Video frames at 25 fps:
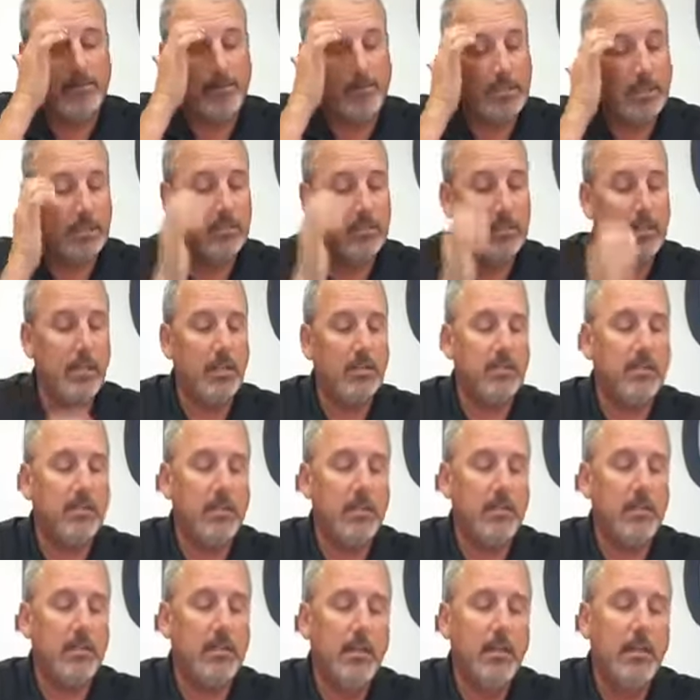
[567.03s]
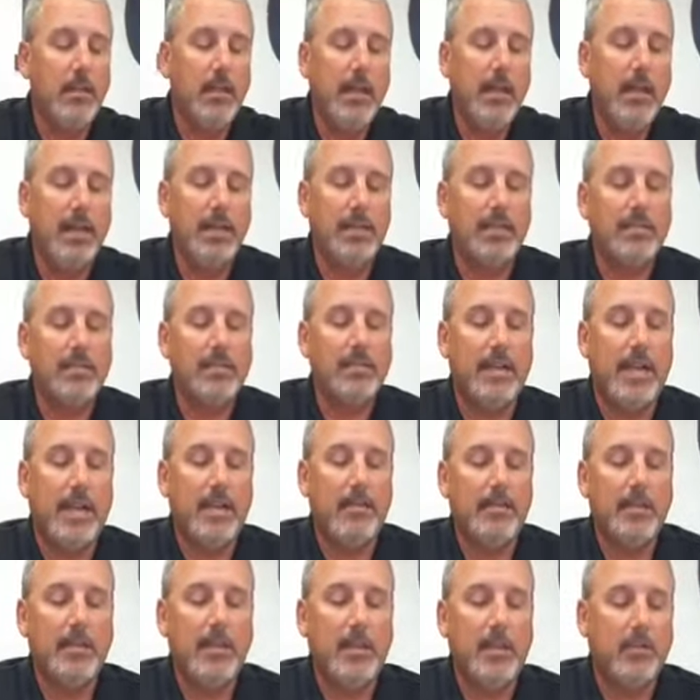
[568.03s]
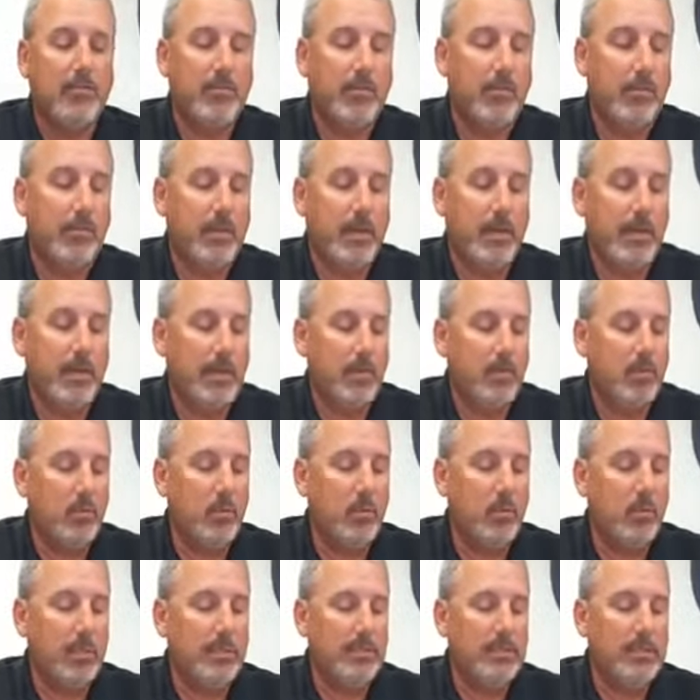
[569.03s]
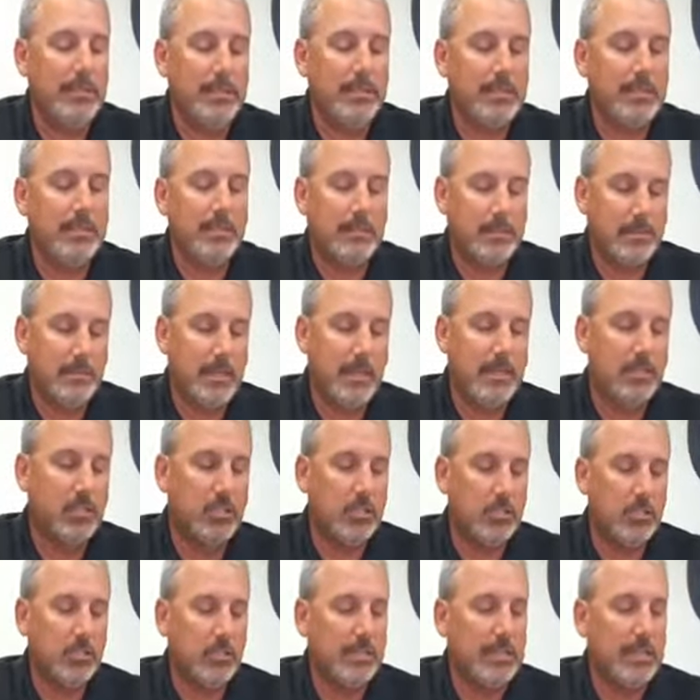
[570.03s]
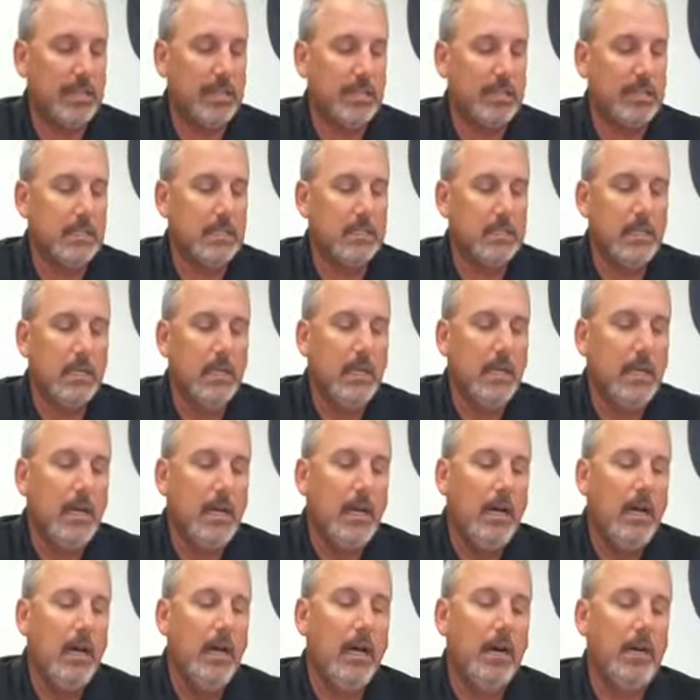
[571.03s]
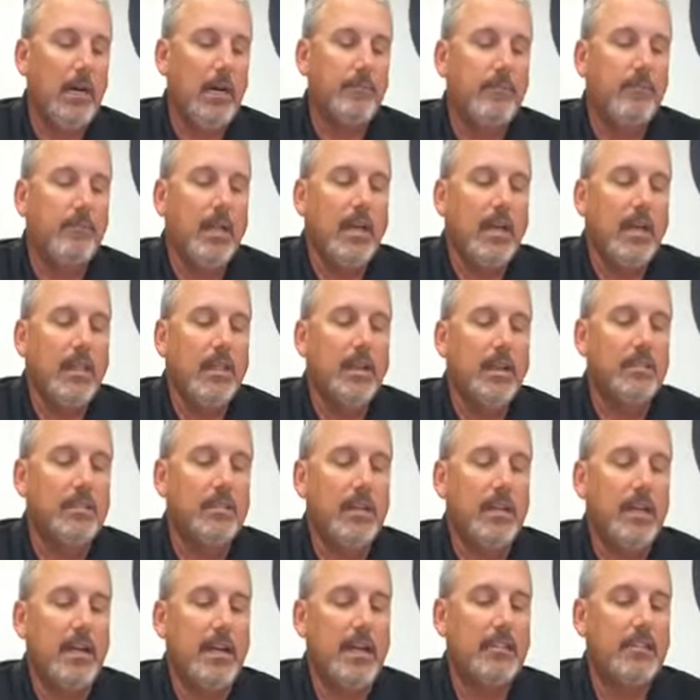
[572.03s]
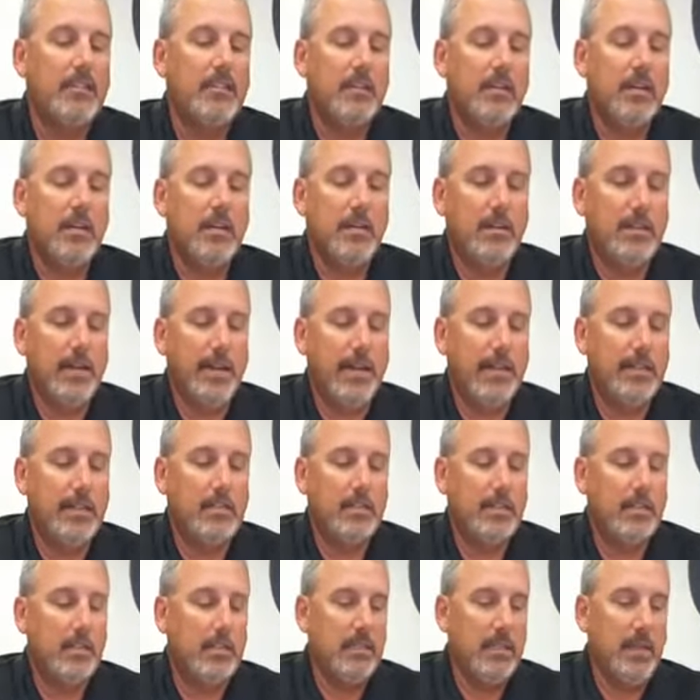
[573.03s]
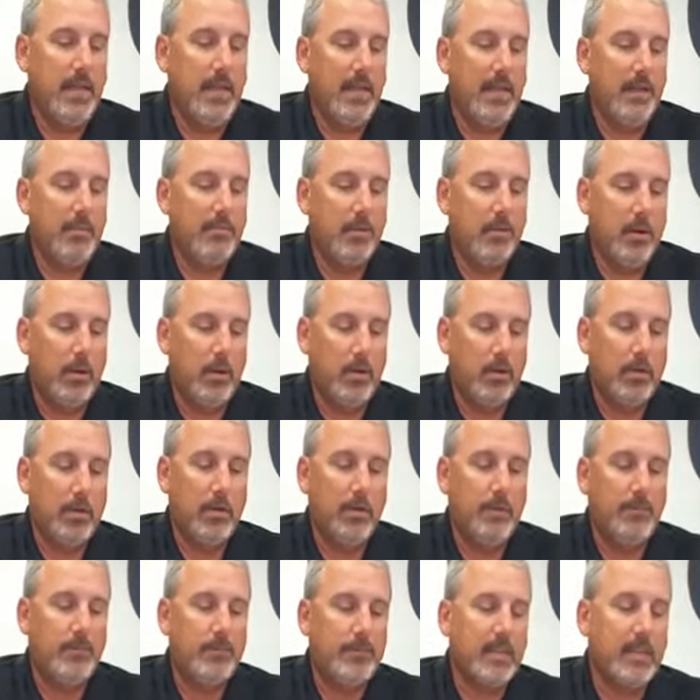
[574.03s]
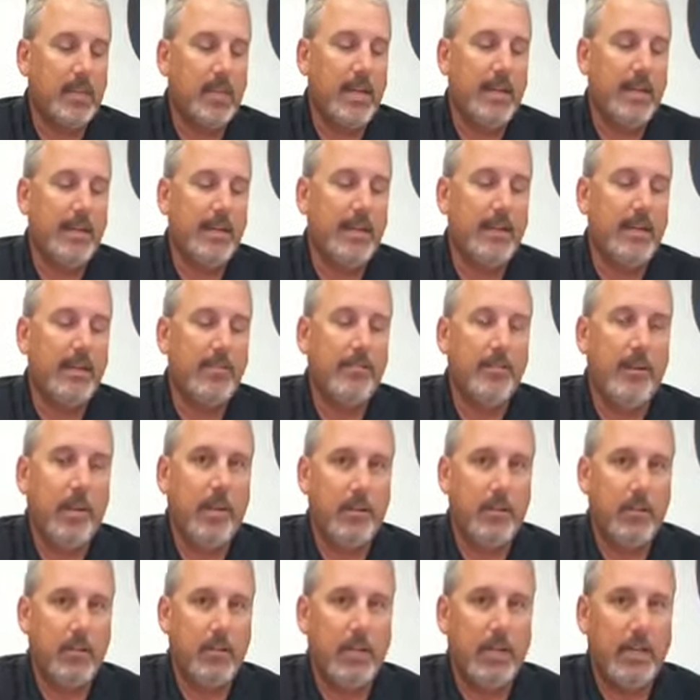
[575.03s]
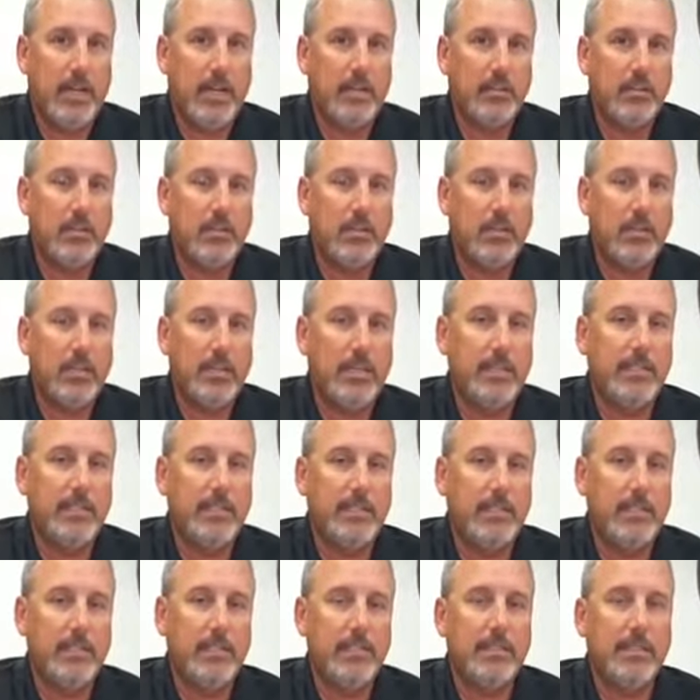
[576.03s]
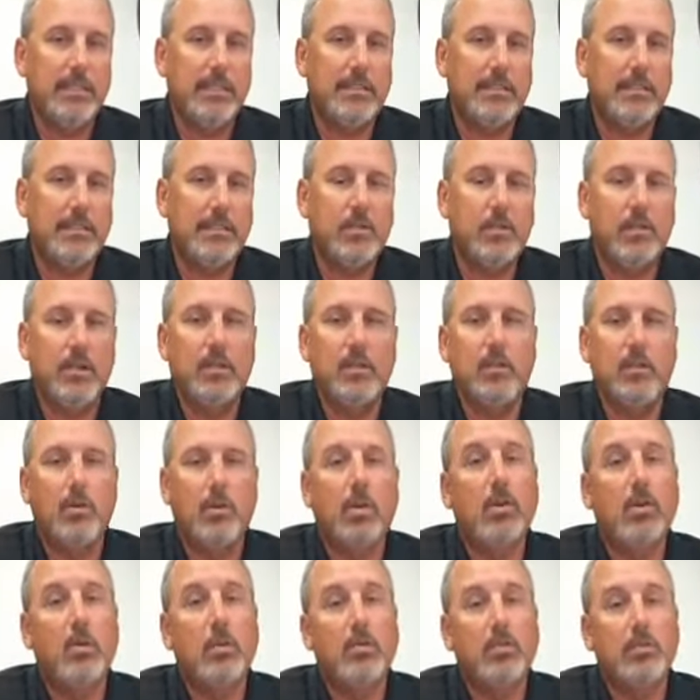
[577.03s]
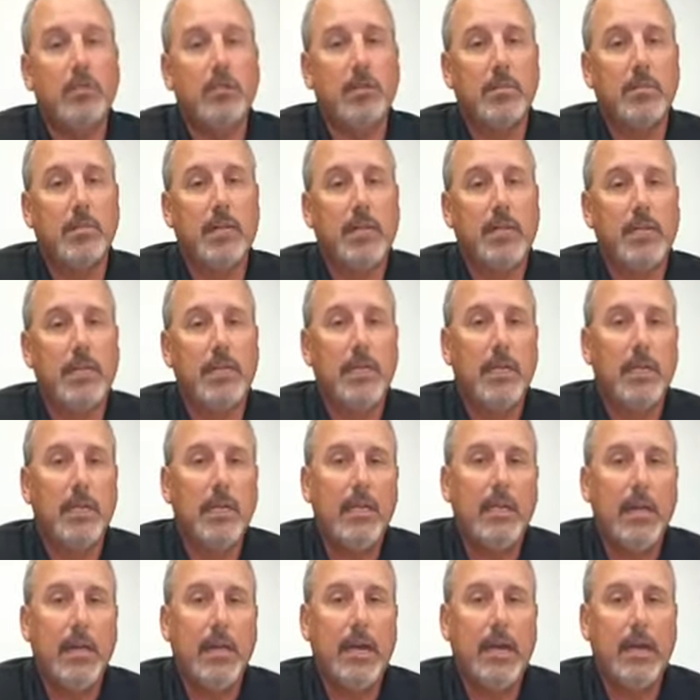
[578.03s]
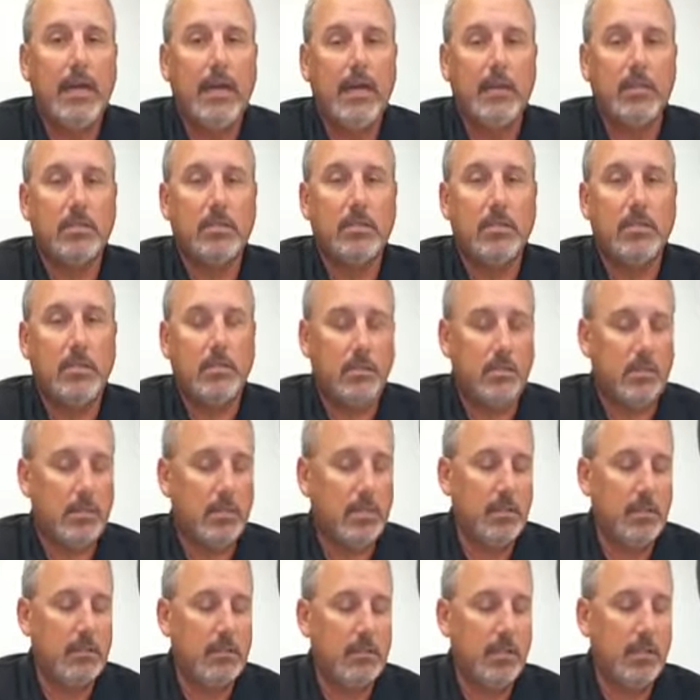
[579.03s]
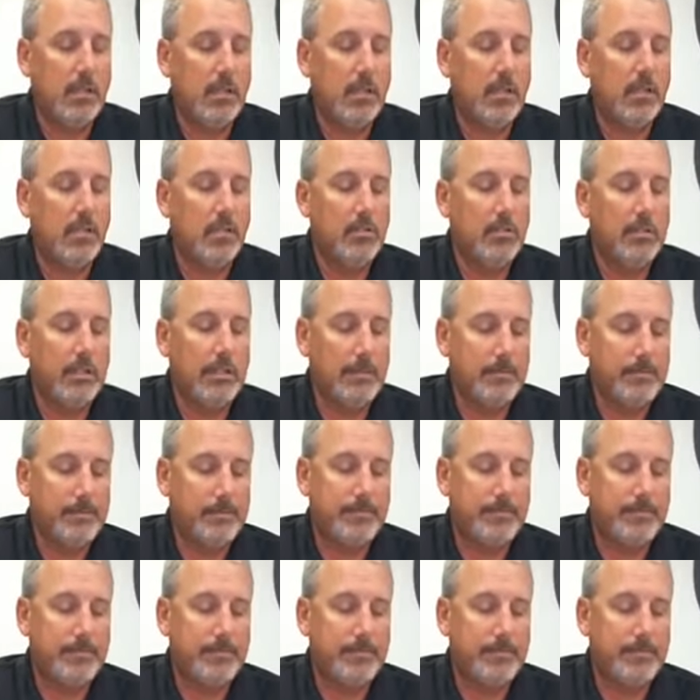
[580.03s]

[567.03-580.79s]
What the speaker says: There's also an assignment of repair and warranties. I'm not sure what that is. There's an escrow agent and broker. We identify who the escrow agent is. That's the one who holds the money and also does the closing.